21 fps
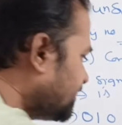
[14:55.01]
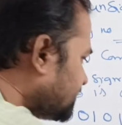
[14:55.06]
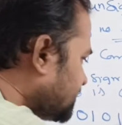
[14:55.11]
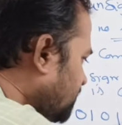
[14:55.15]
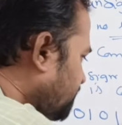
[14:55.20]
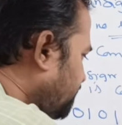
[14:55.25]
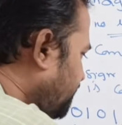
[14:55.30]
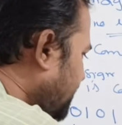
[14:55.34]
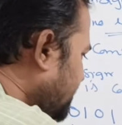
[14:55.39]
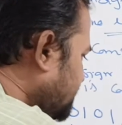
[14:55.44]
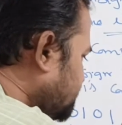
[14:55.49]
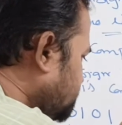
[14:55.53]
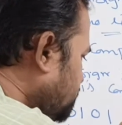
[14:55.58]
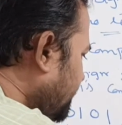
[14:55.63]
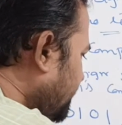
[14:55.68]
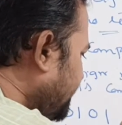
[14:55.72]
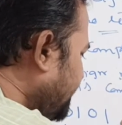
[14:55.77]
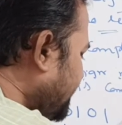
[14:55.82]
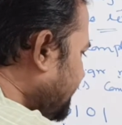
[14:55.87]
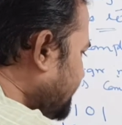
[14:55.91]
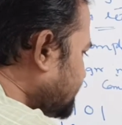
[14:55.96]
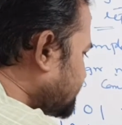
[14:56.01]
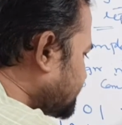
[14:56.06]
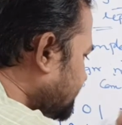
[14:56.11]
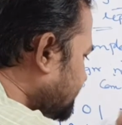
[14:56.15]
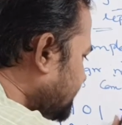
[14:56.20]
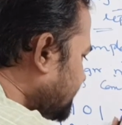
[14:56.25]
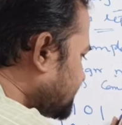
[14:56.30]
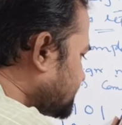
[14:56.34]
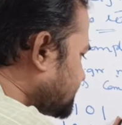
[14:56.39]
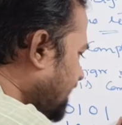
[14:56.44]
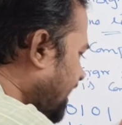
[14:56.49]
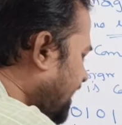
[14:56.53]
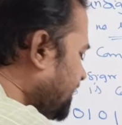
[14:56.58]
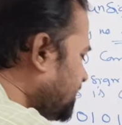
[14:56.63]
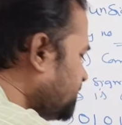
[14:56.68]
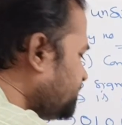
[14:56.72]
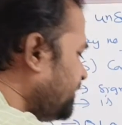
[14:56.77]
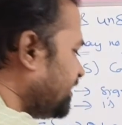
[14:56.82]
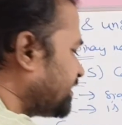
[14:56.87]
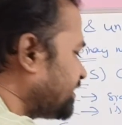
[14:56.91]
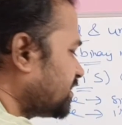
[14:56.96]
The first bit is
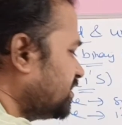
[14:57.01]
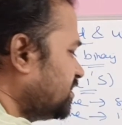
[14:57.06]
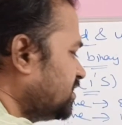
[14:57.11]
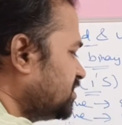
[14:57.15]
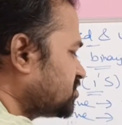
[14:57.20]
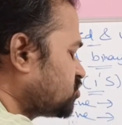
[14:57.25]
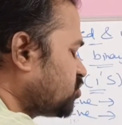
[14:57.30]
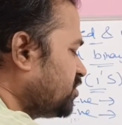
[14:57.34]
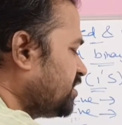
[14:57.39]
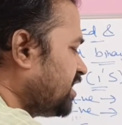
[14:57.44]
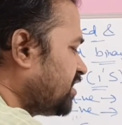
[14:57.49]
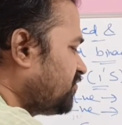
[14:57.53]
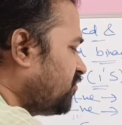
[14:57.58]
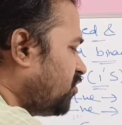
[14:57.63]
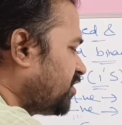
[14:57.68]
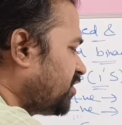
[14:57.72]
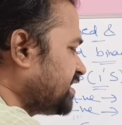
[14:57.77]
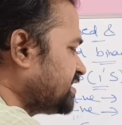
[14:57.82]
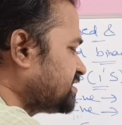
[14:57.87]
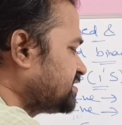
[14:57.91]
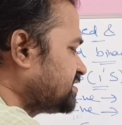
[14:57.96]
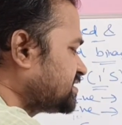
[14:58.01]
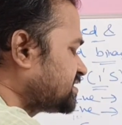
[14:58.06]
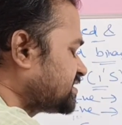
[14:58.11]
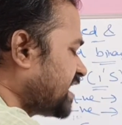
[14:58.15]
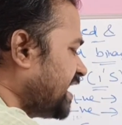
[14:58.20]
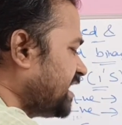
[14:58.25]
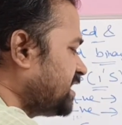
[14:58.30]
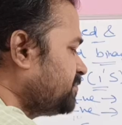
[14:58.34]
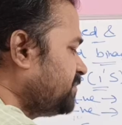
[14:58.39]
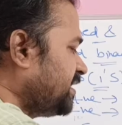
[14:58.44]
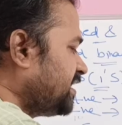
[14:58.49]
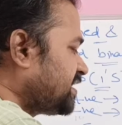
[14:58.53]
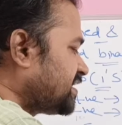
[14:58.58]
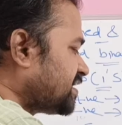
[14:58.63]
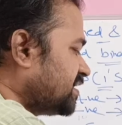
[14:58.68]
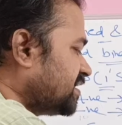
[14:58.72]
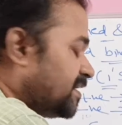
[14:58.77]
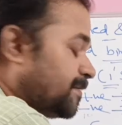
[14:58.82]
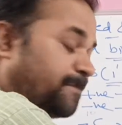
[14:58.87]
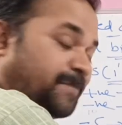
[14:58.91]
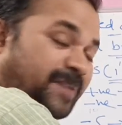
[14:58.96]
sign bit. So here what is the sign
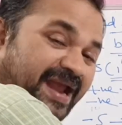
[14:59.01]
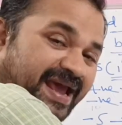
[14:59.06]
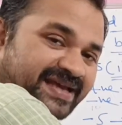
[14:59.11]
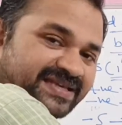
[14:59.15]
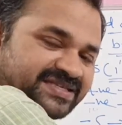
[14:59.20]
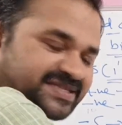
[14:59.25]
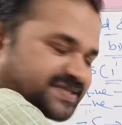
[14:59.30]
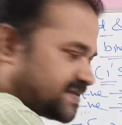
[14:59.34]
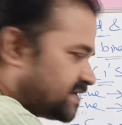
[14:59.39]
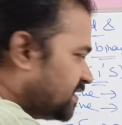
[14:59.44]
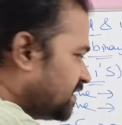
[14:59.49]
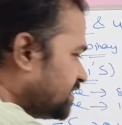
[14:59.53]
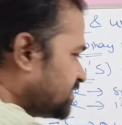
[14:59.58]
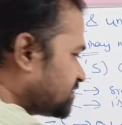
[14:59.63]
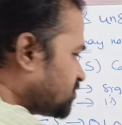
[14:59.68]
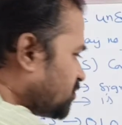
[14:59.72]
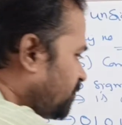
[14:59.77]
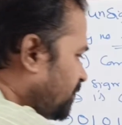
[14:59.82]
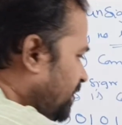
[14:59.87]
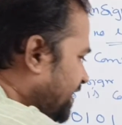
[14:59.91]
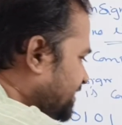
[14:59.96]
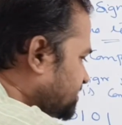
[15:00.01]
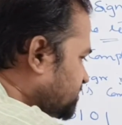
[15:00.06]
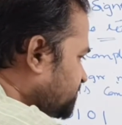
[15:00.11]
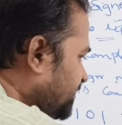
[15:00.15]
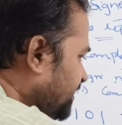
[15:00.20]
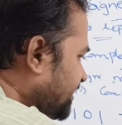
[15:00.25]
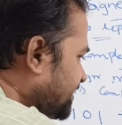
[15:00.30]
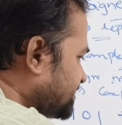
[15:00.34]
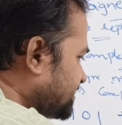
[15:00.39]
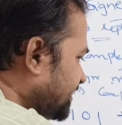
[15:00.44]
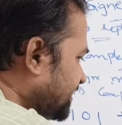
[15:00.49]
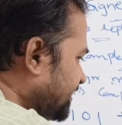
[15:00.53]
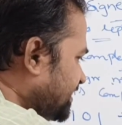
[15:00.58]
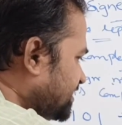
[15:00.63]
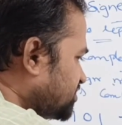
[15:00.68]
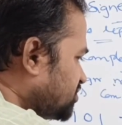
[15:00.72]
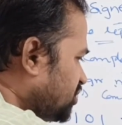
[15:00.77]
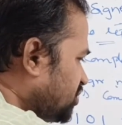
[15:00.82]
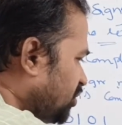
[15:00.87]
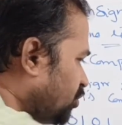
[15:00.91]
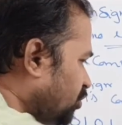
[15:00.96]
bit? Plus. So plus means it
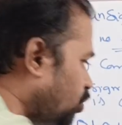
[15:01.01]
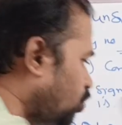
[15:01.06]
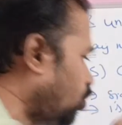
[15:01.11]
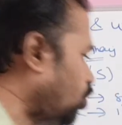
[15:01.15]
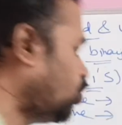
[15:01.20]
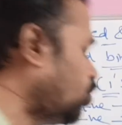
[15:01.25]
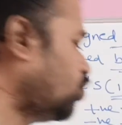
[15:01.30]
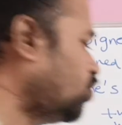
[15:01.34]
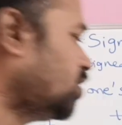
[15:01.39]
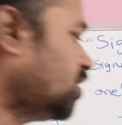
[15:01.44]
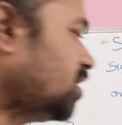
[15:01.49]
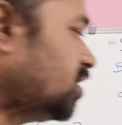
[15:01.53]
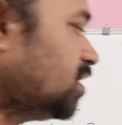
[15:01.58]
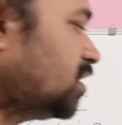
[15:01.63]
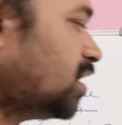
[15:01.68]
is 0.